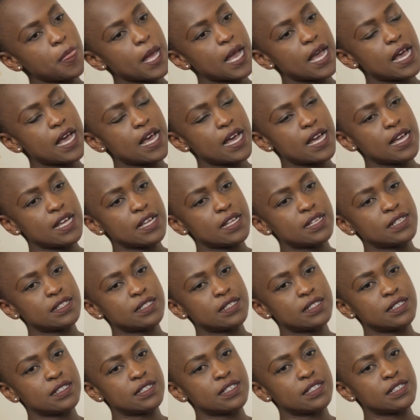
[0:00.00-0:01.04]

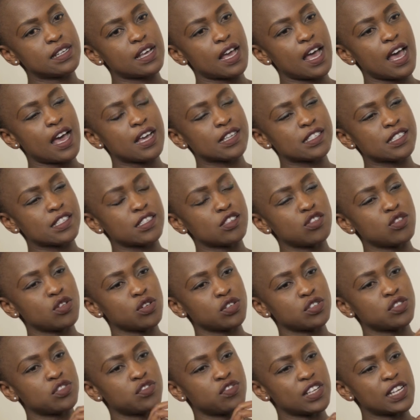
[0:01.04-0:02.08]
And us not
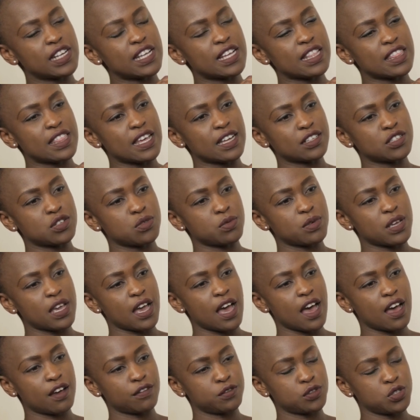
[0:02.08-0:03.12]
feeling that we
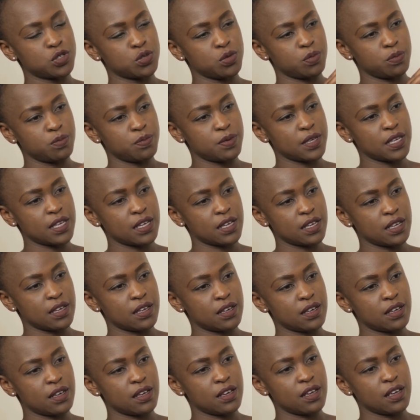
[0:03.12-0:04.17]
have to be
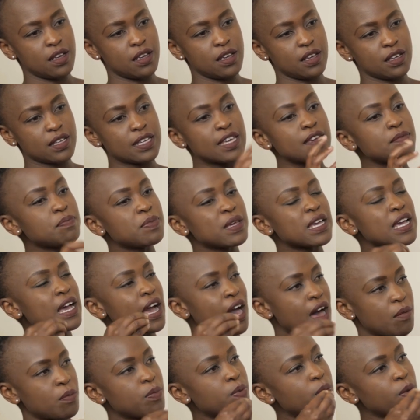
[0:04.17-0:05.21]
keeping
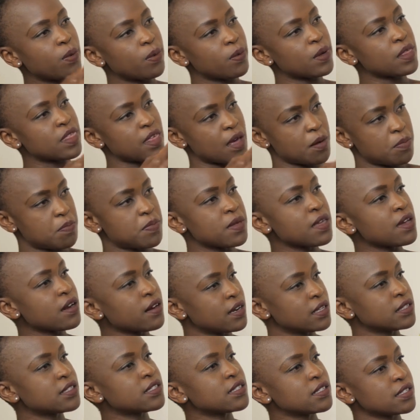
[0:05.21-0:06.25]
up with
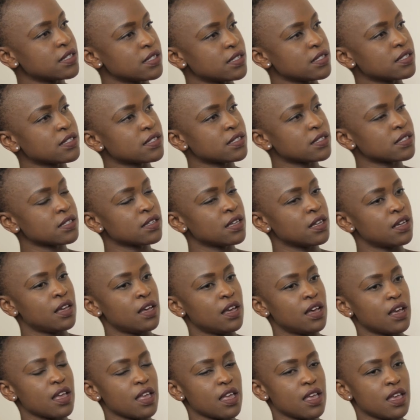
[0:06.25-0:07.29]
appearances
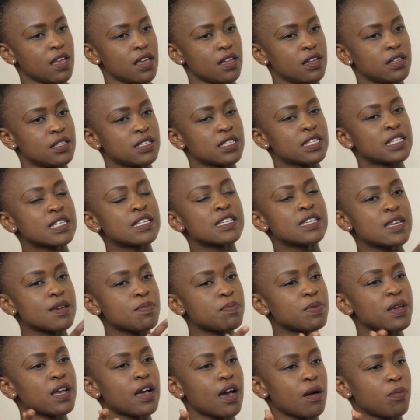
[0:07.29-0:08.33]
and
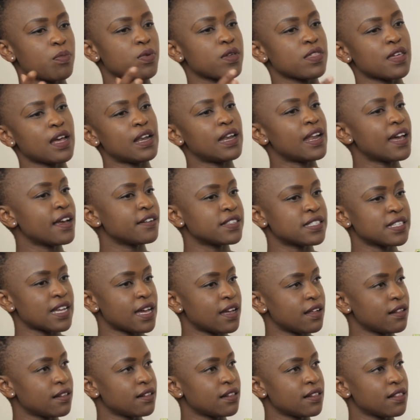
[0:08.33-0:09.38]
keeping up with a
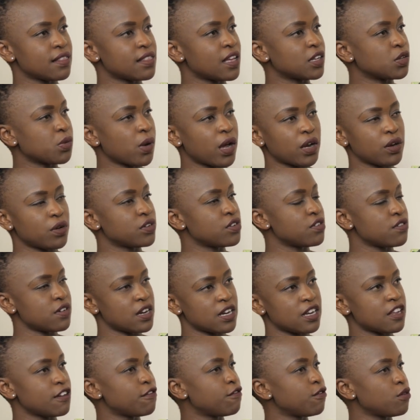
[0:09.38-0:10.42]
lifestyle that we're not
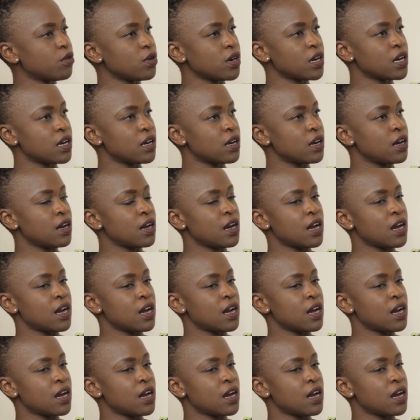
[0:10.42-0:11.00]
ready for.